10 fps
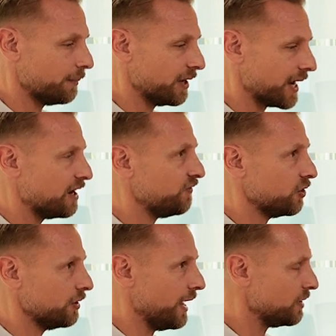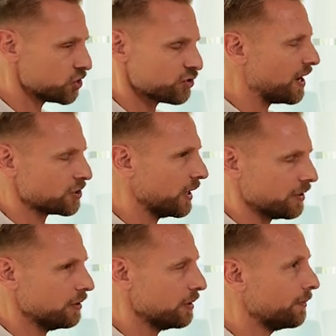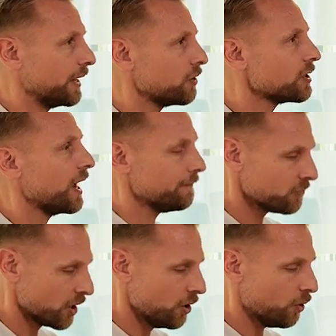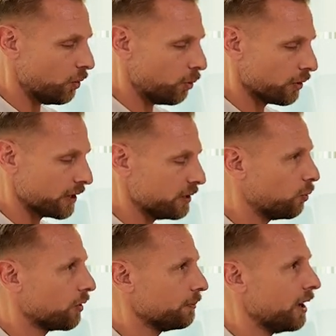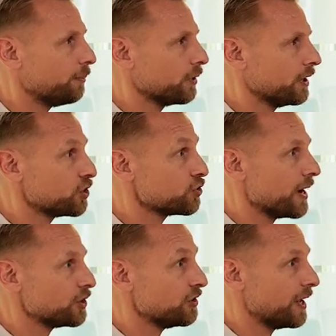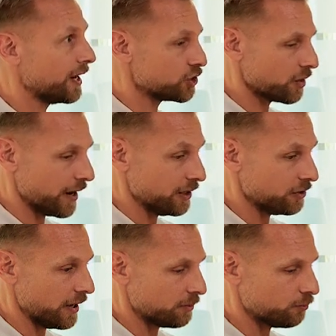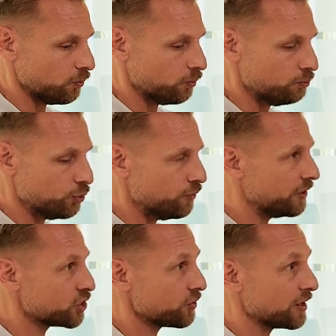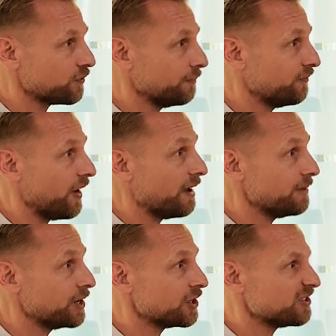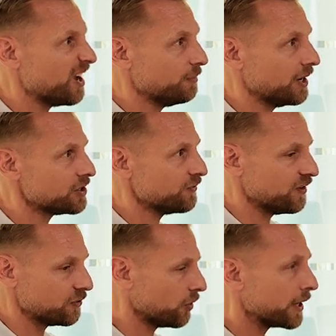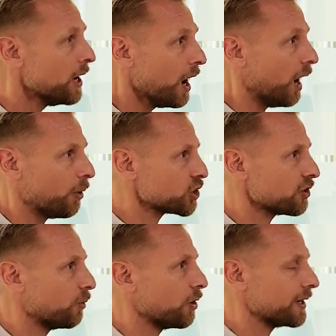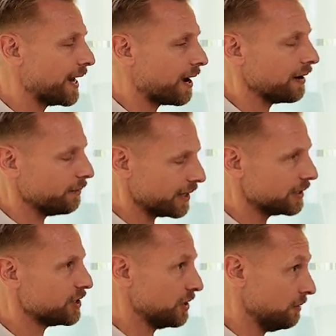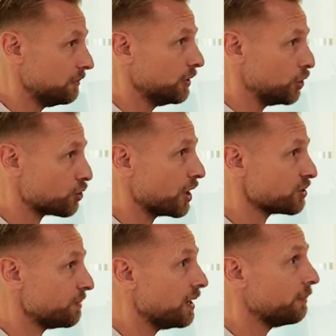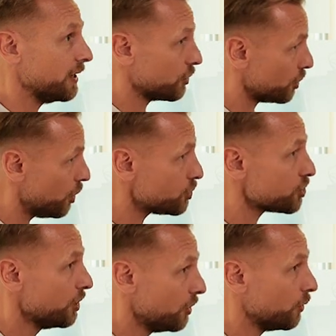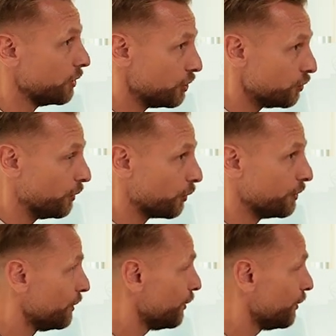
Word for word: I'm like, how are you feeling today? Stress. I got that. I'm like, okay, well, we're going to warm up. We're going to stretch. And then I try and like move the stretch from five minutes to 10 minutes to 50. They're like, I want to start working out. And I'm like, listen, you trust me? Am I your coach? Or you, or,